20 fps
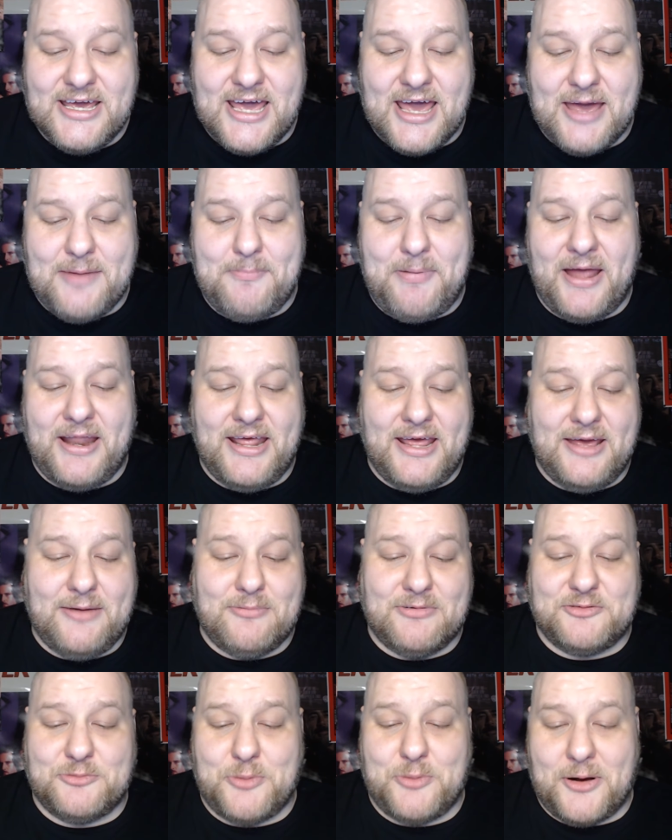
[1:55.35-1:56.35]
And Penny
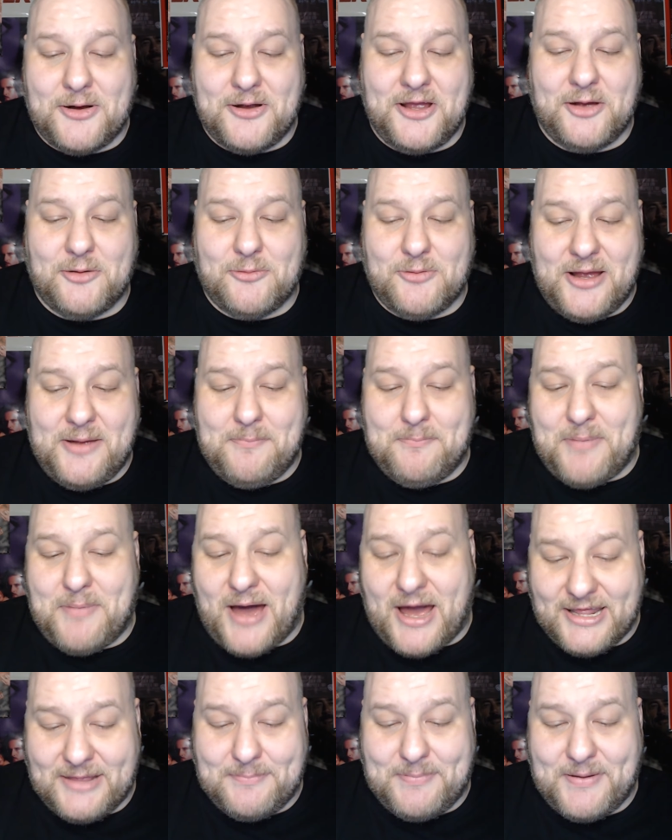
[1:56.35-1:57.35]
was wearing green body